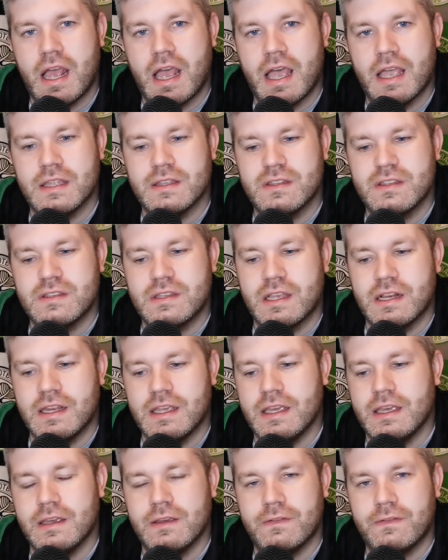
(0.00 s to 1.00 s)
and to
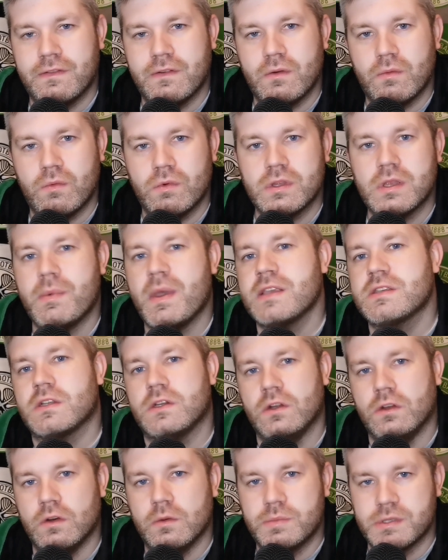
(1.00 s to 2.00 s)
leave one of the
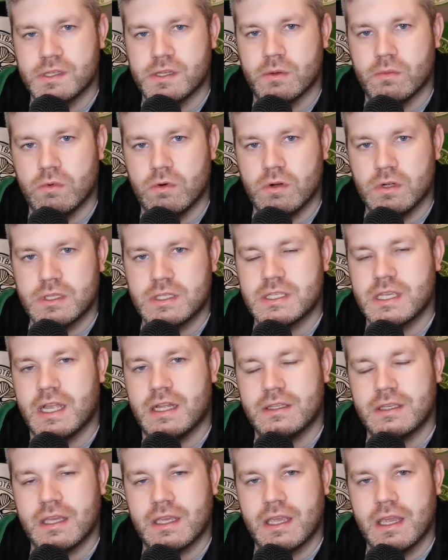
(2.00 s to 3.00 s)
best clubs in the world,
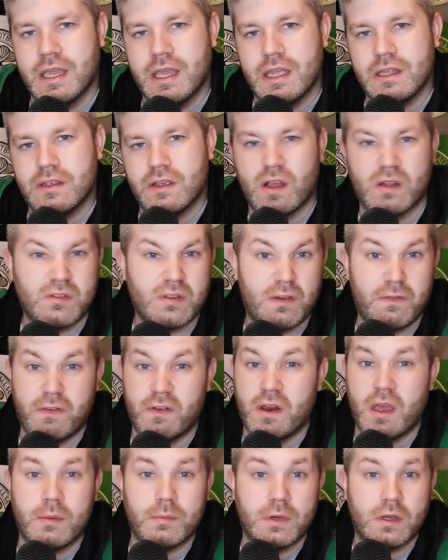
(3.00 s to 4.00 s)
Celtic, to go to a
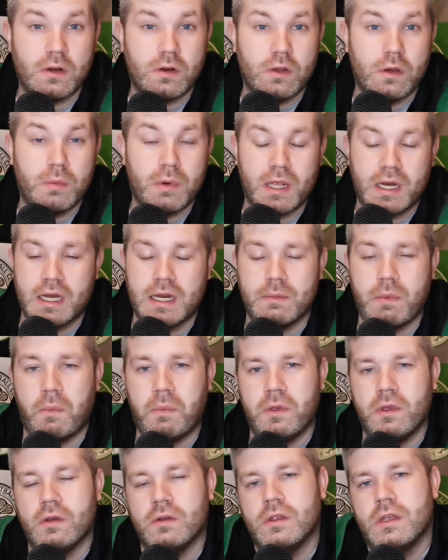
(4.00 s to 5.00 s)
phenomenal club like
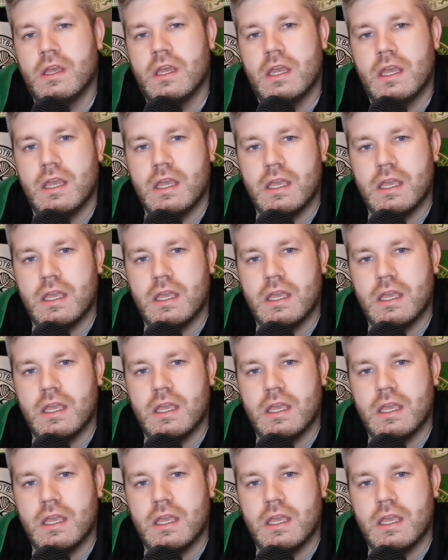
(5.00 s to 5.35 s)
Liverpool,